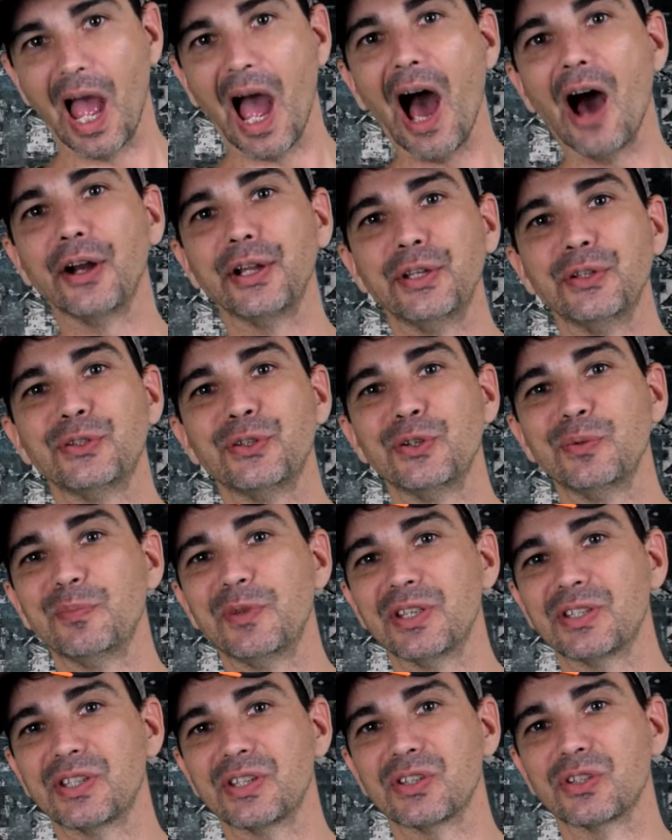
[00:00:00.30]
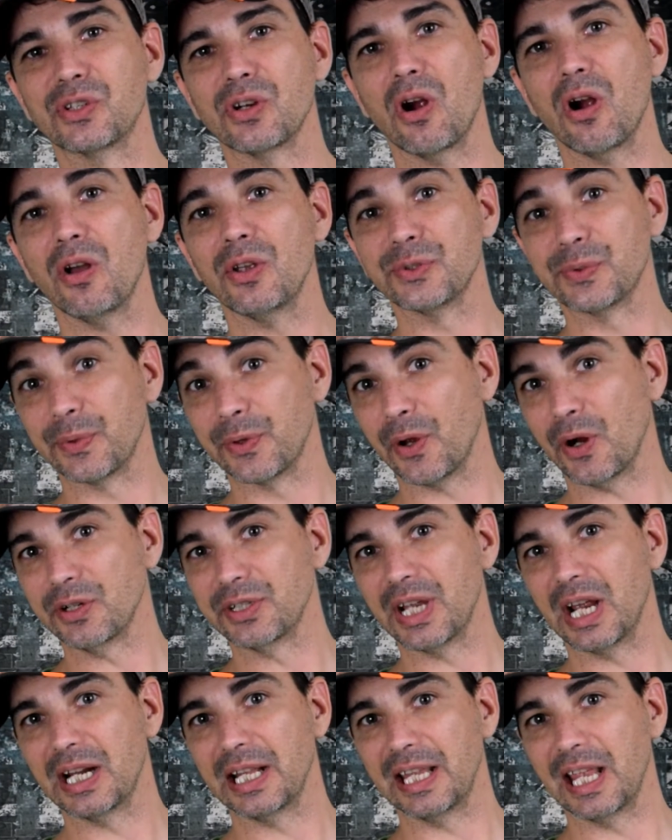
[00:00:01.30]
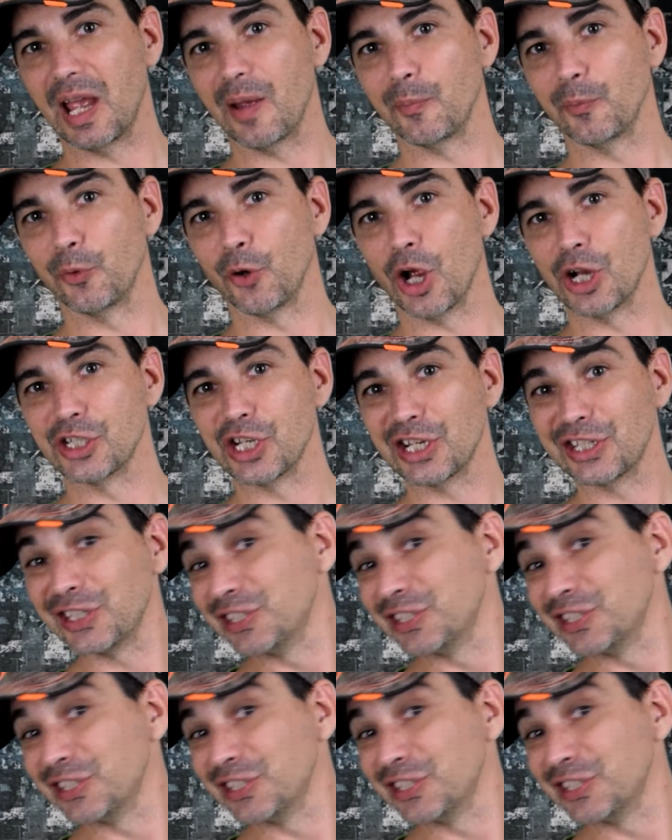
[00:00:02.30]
Howdy YouTube, this is Charles with Our Tiny Cabin Project,